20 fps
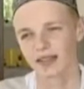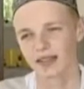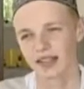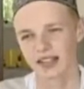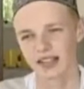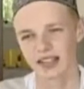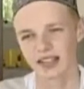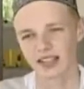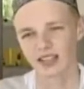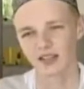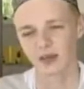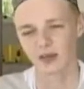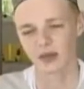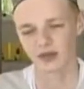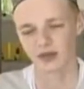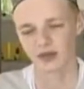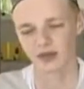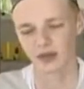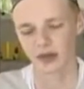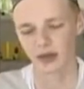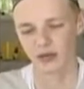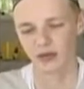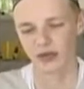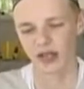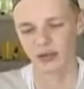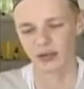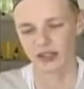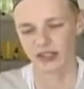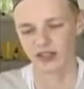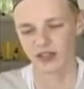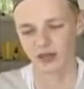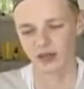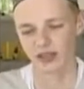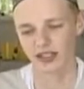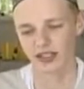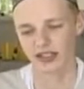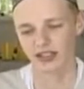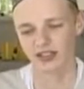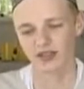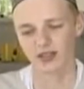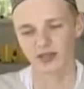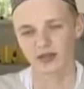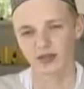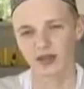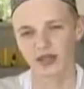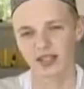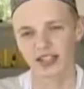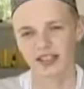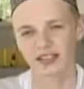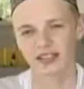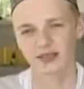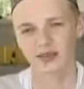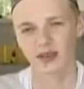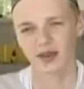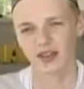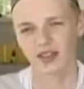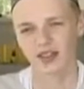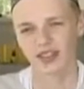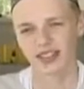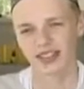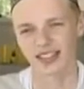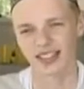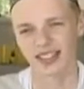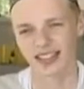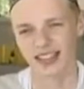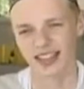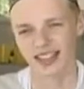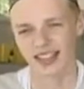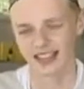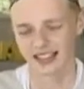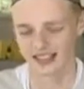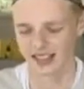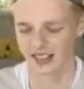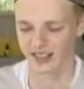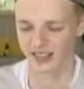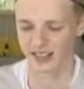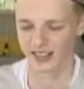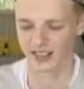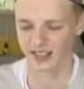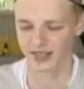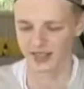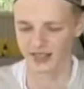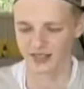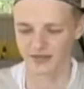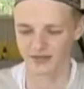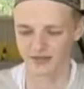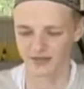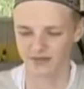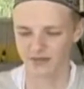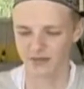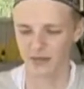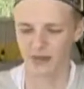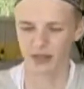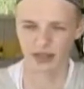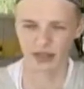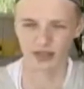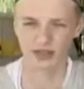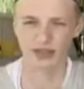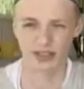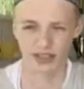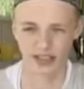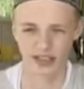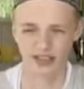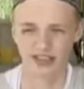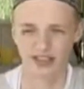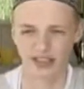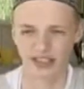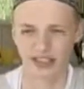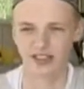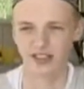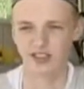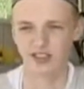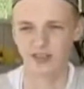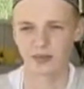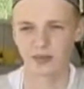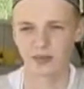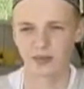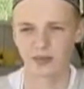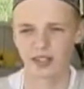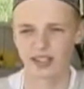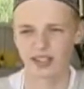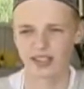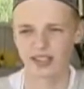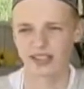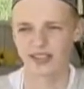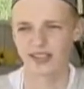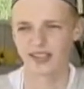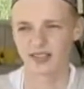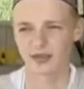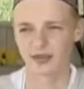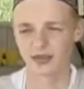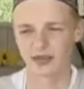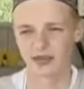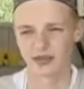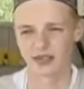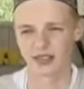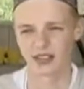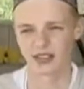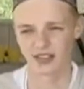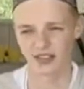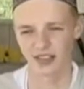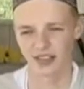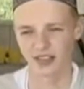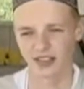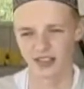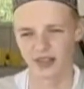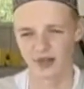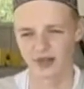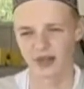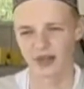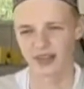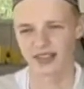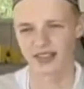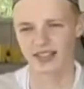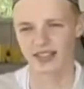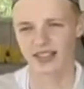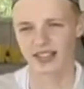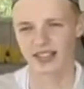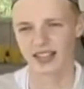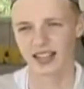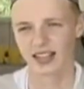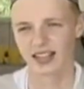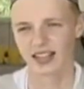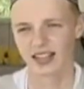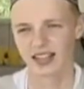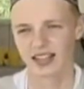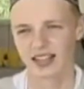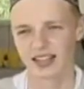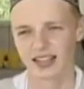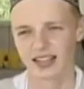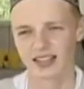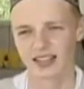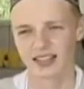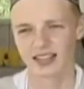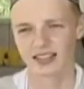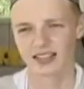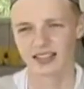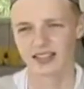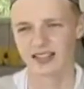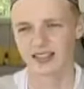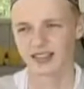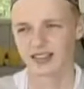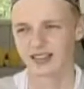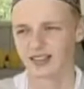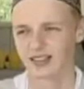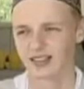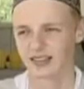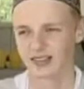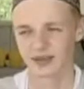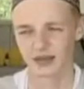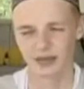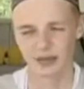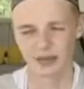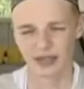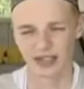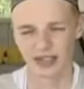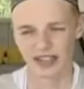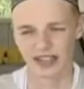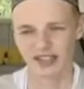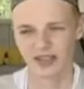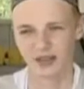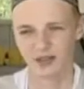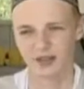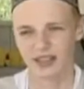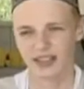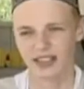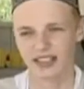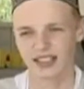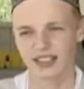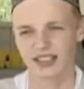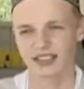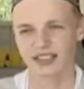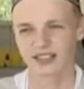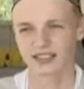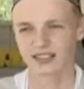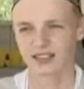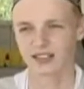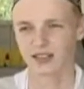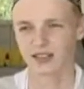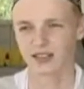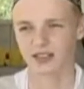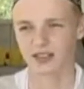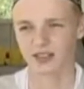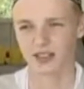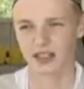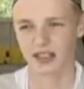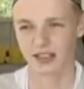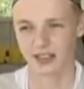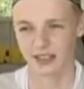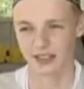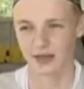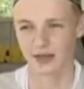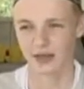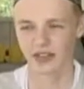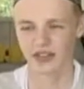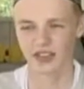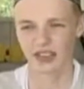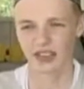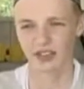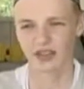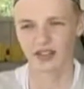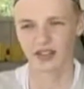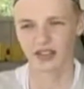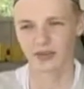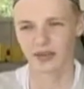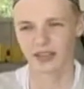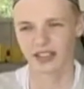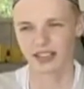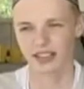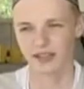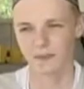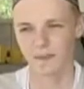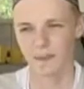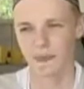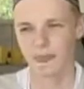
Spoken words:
and what my family are doing is quite wrong. So it is legal to move out, so we researched everything and we planned everything and eventually got the money.